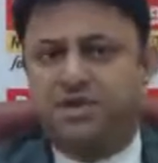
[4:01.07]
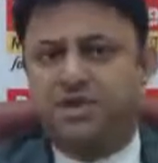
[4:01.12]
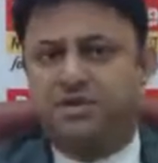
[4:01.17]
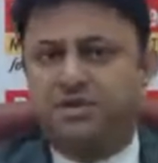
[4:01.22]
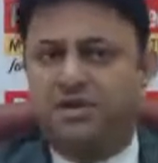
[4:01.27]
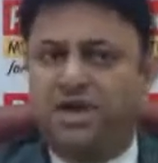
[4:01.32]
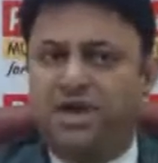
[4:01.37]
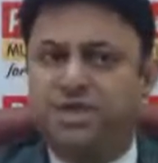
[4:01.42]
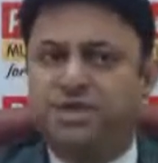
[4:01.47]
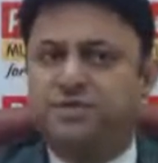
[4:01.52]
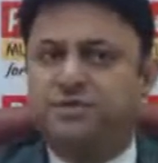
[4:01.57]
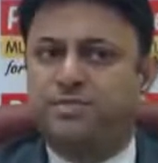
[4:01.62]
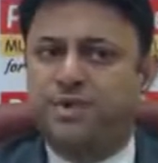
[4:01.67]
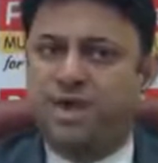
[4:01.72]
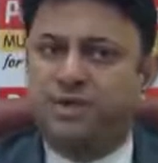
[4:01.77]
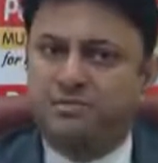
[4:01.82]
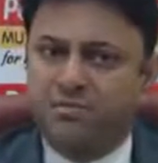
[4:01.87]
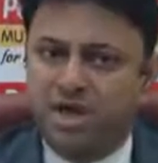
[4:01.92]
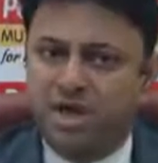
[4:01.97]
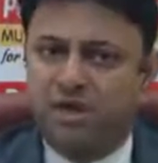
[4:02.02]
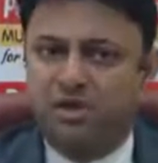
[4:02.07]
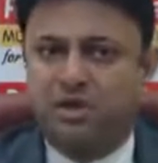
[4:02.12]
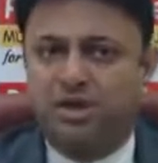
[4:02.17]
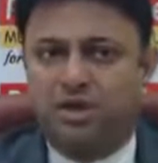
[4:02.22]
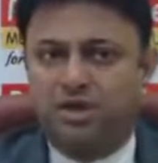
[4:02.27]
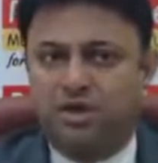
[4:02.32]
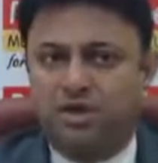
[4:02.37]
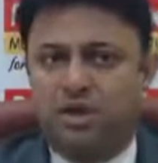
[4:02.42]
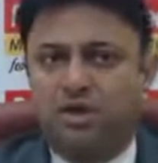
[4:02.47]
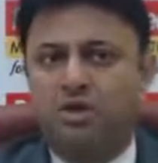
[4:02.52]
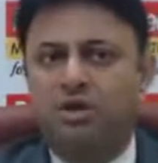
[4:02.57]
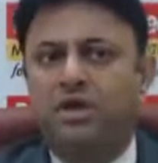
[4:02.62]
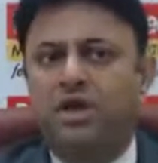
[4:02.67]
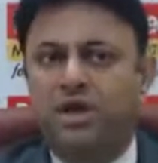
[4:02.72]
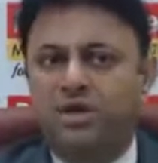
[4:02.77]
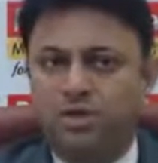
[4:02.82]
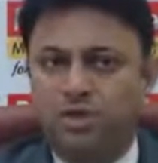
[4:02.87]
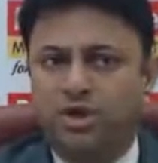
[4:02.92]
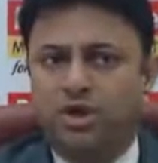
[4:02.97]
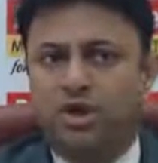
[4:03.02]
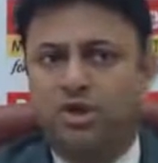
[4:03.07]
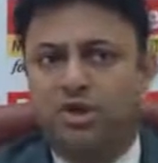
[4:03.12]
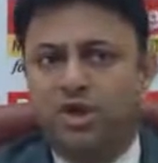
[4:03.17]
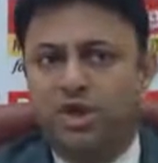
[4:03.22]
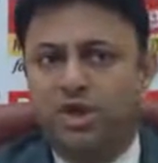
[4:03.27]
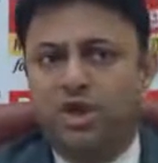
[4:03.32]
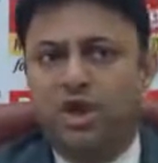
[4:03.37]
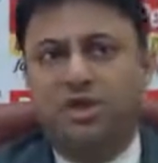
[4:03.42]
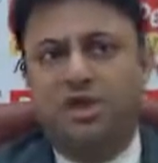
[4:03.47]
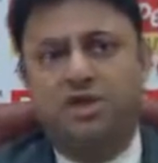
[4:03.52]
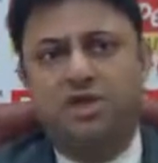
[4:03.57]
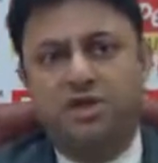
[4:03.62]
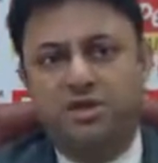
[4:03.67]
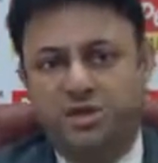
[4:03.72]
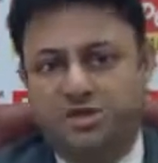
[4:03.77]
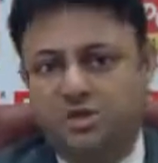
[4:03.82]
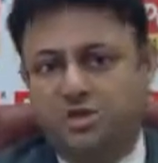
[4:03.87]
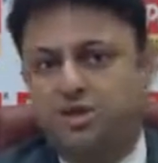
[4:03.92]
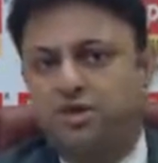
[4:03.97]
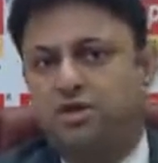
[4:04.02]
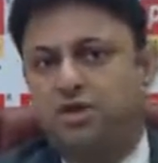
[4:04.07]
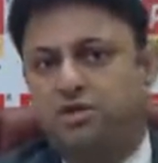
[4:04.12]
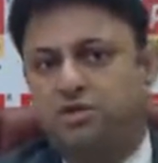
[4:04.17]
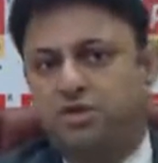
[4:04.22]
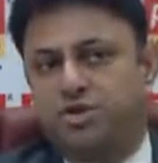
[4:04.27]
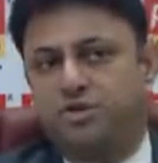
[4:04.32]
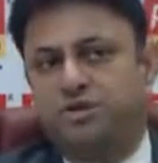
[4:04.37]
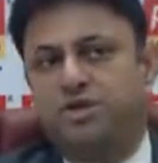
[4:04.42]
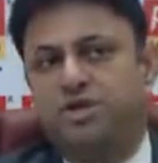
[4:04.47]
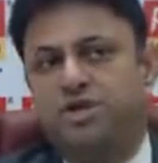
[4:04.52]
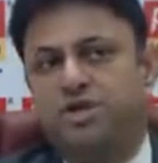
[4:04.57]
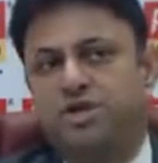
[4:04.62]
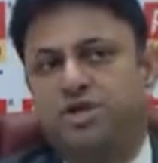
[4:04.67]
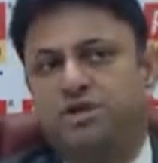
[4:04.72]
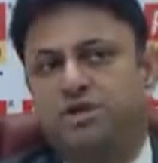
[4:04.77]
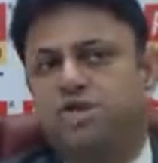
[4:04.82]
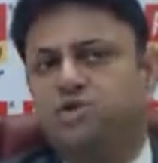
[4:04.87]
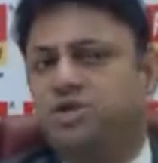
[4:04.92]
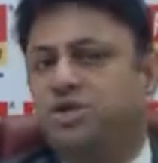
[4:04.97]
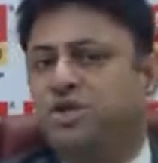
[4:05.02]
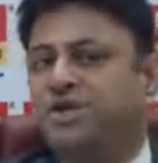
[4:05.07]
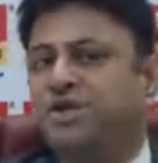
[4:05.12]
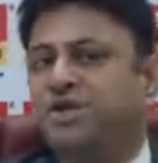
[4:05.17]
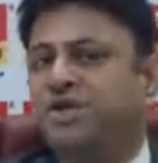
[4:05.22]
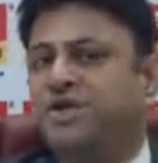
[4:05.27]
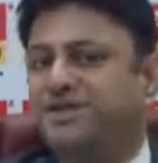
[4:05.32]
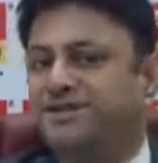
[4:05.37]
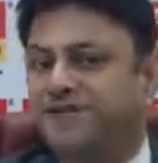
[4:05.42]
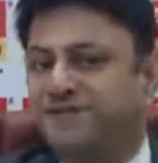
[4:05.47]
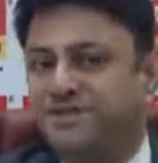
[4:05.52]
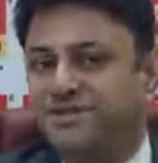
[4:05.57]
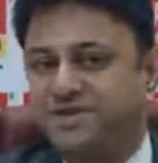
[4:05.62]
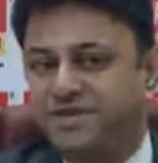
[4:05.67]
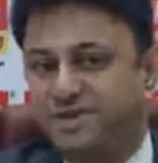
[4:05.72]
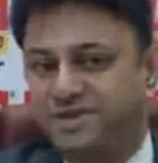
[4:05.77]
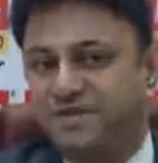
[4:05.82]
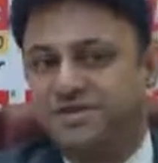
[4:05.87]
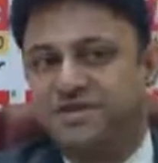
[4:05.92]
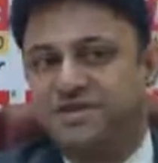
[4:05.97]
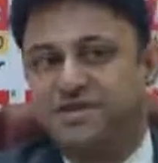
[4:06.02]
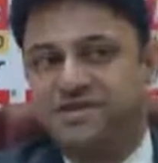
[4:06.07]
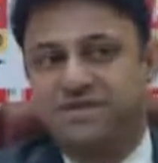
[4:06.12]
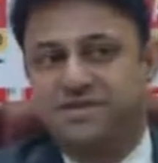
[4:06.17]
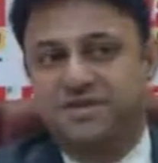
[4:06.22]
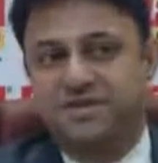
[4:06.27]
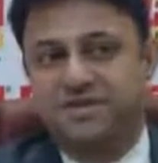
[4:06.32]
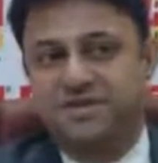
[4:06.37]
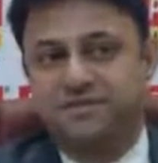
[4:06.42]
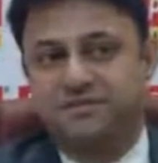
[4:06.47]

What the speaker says: relies primarily on liquidity and interest rate opportunities to generate excess returns.